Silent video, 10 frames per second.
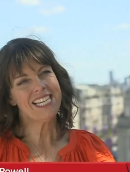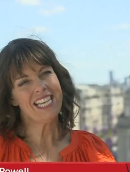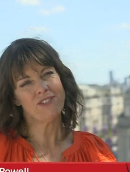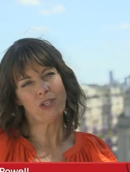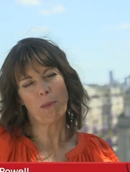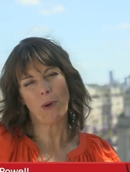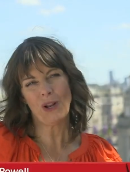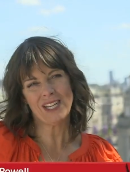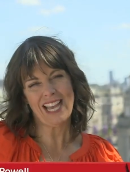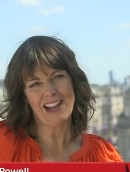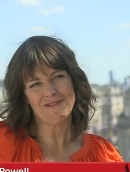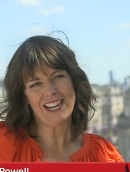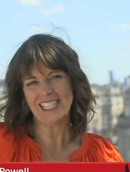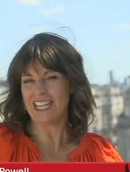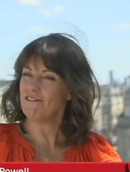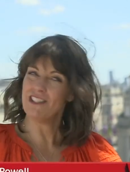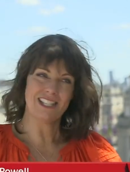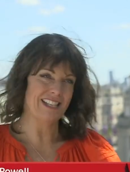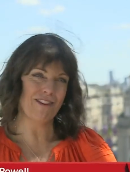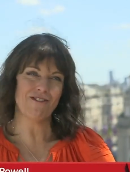Weather gives you a pollen count rating
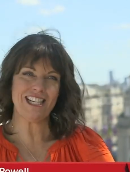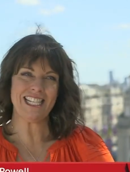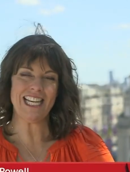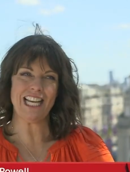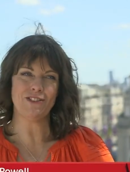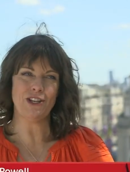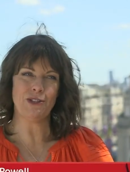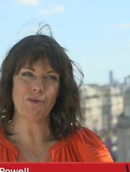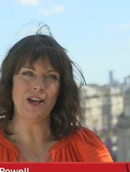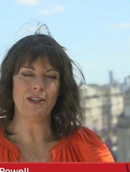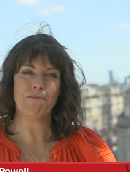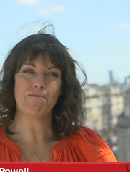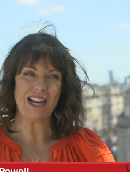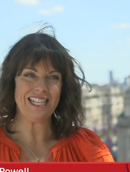for the same reason it gives you the weather.